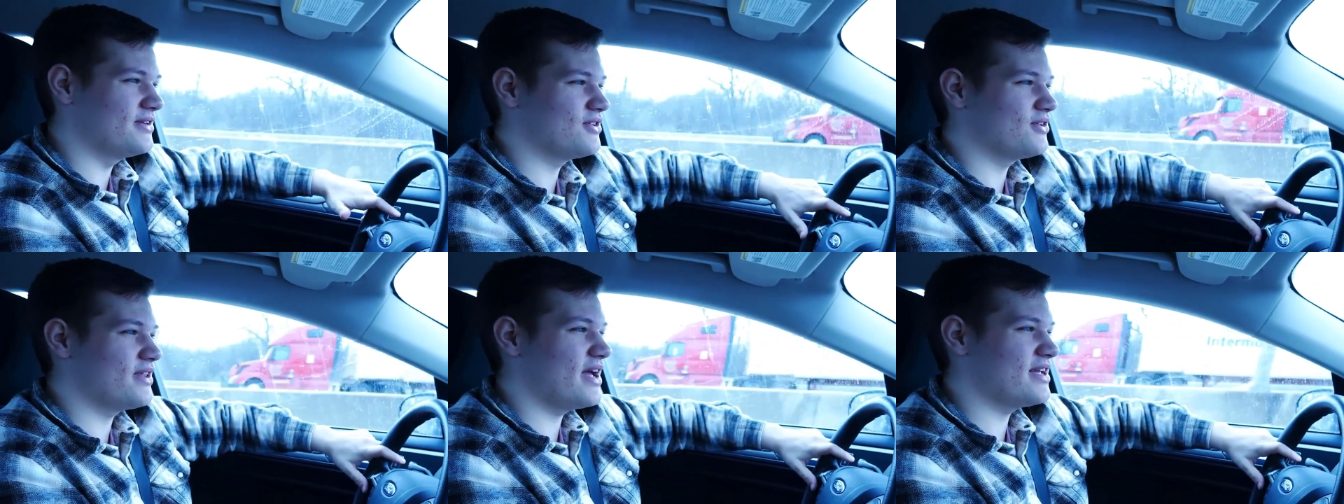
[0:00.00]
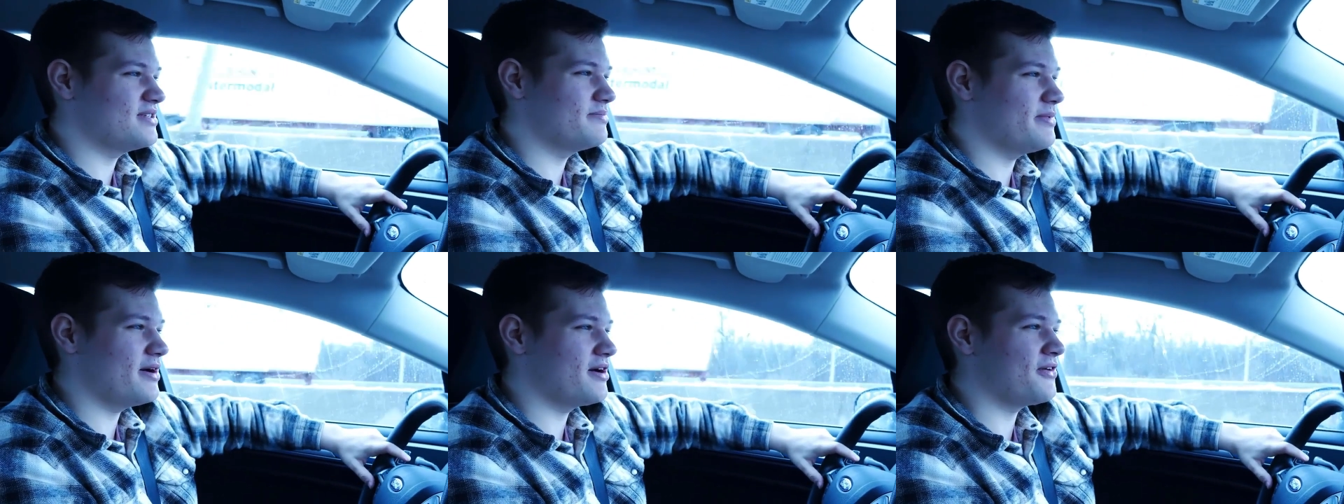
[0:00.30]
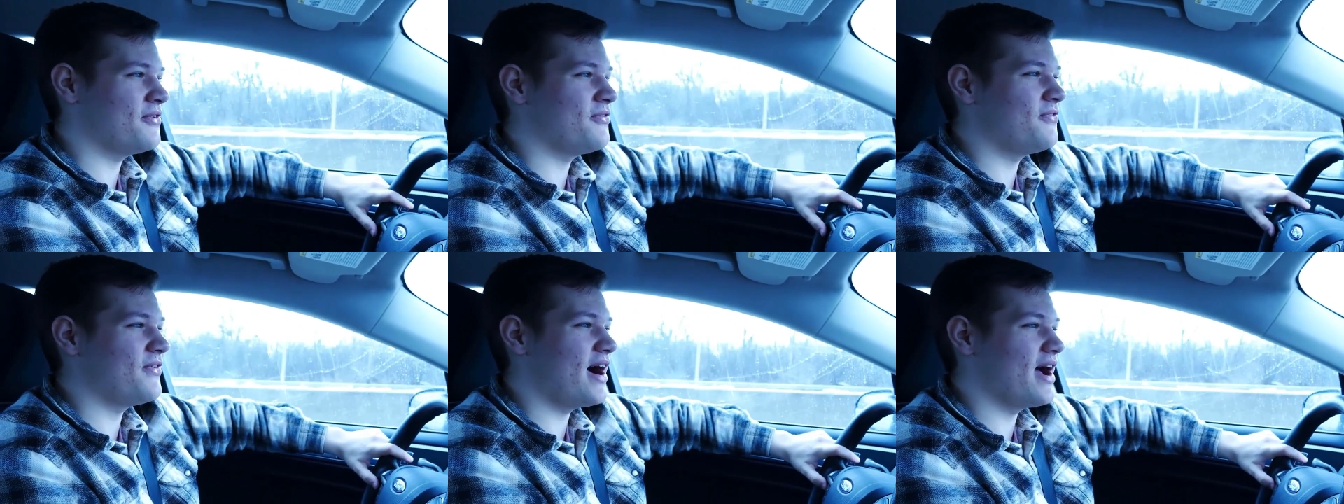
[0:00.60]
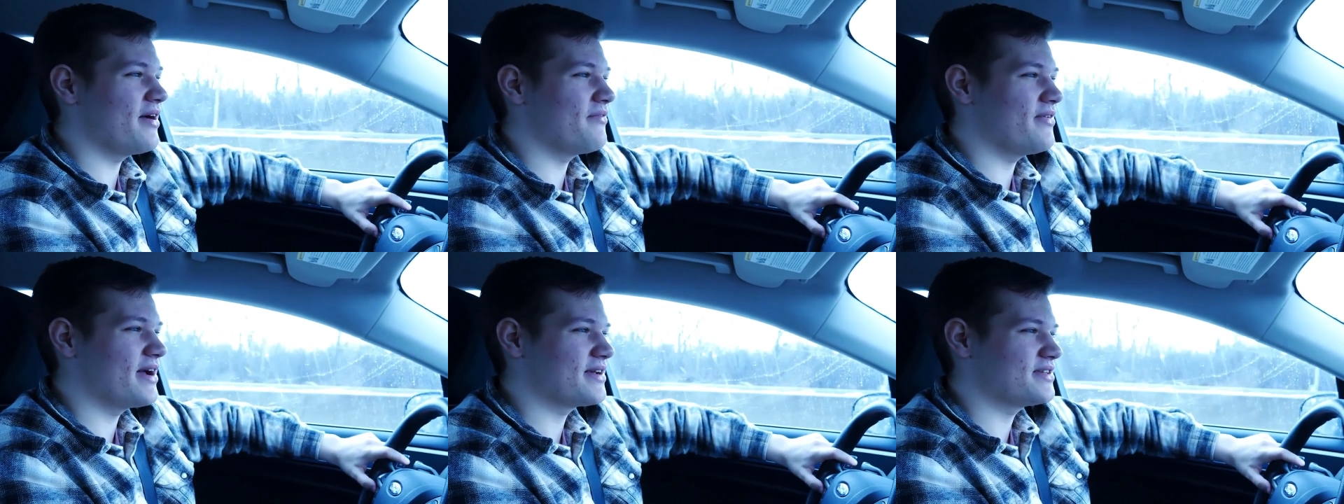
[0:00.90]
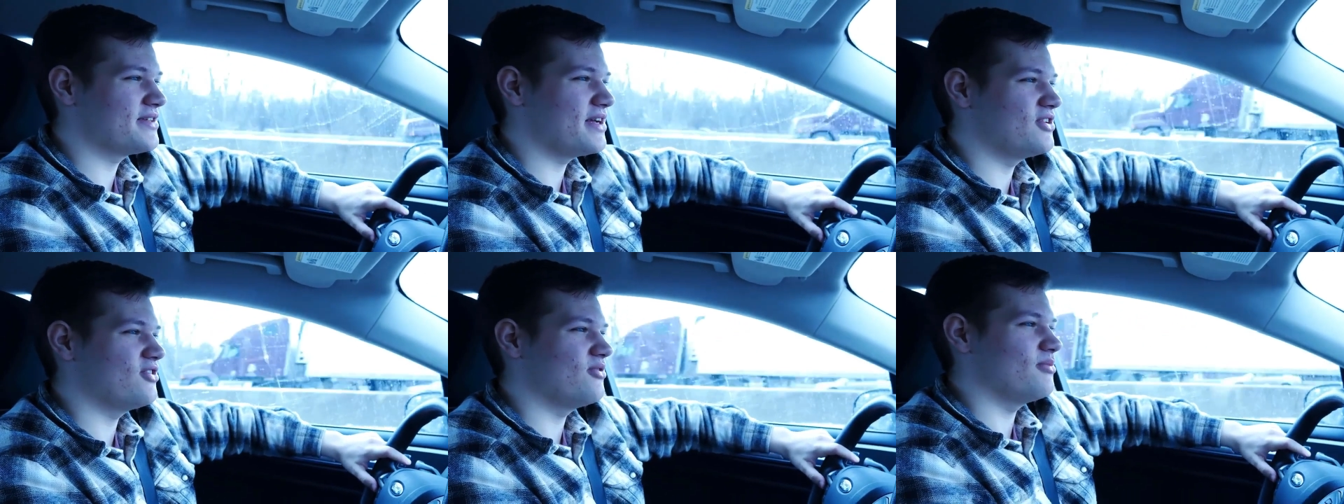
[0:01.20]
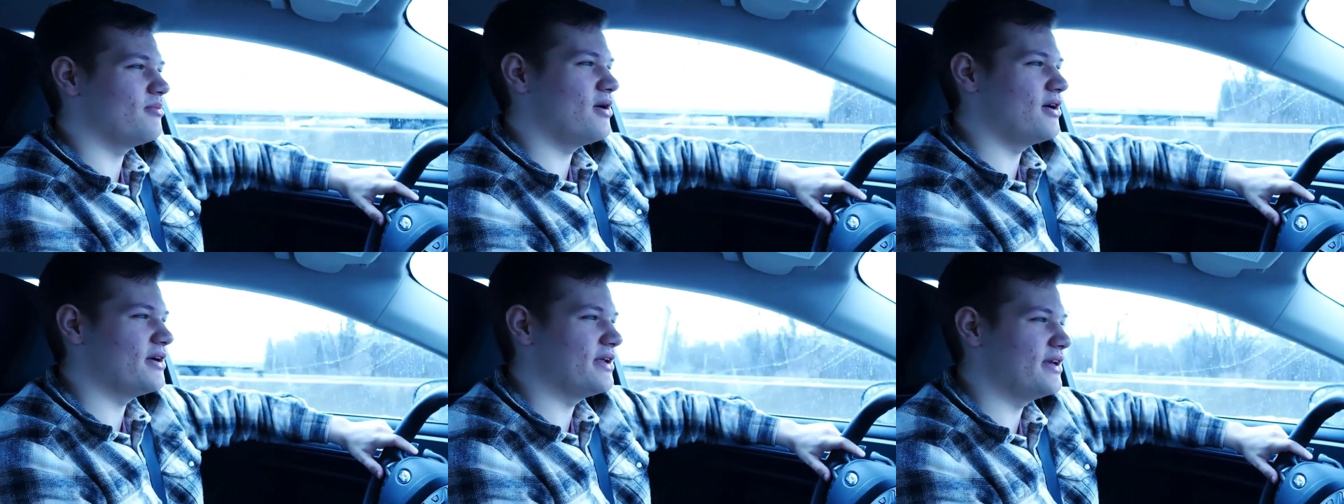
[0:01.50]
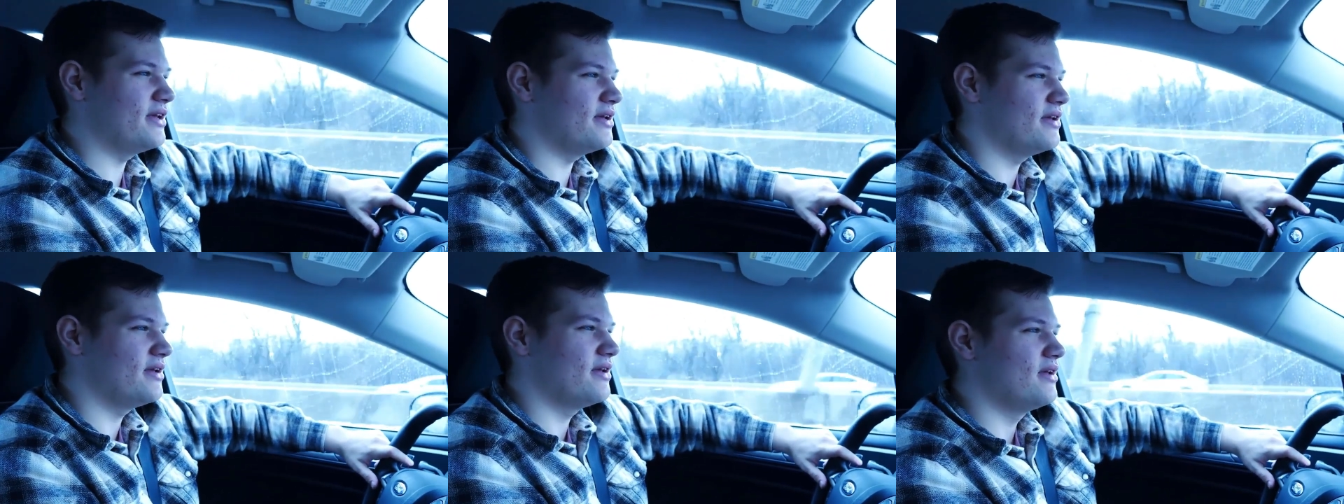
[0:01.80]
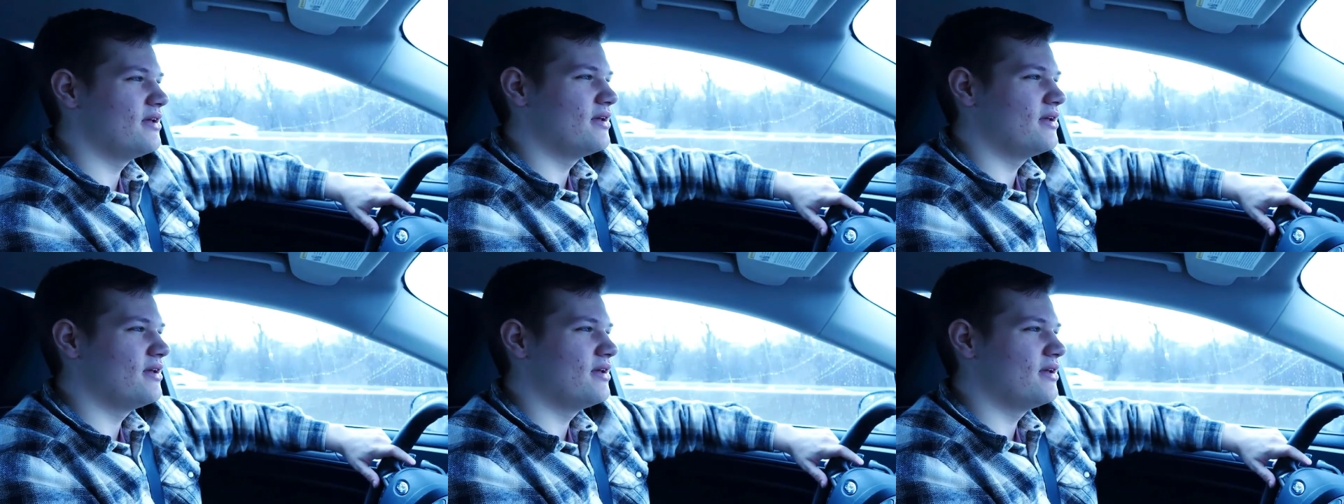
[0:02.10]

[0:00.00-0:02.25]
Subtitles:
So that's about a 5x on your money